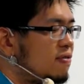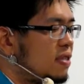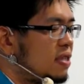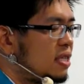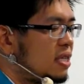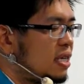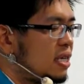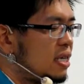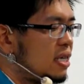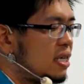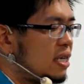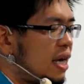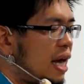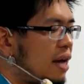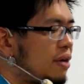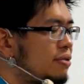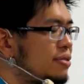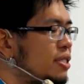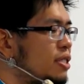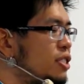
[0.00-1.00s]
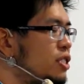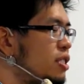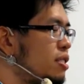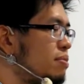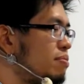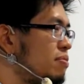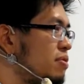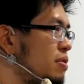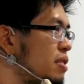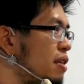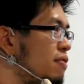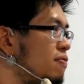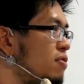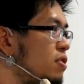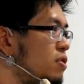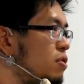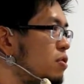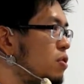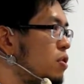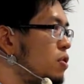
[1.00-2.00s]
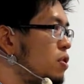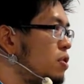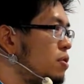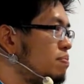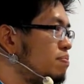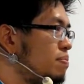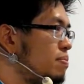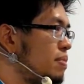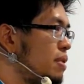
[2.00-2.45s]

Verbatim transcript: the acquisition of Google,